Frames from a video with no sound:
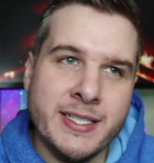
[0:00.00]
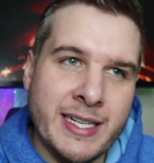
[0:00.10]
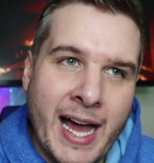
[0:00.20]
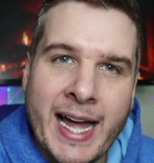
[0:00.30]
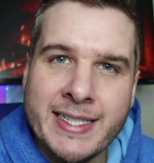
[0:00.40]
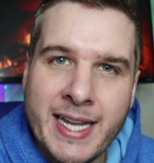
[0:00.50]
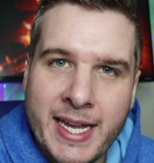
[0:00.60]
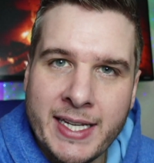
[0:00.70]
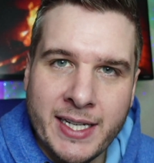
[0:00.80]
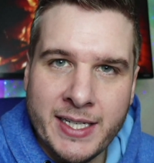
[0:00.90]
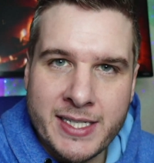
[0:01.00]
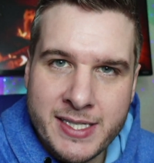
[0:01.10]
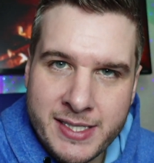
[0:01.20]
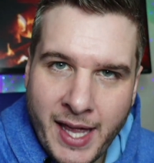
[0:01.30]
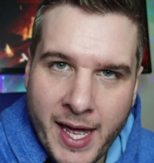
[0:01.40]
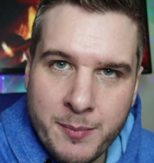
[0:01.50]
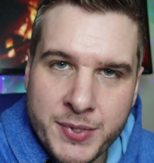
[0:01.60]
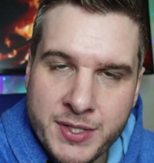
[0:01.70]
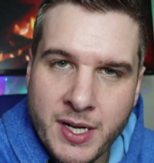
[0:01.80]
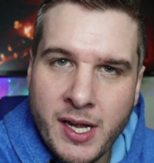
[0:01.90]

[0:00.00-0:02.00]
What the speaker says: not taken any steps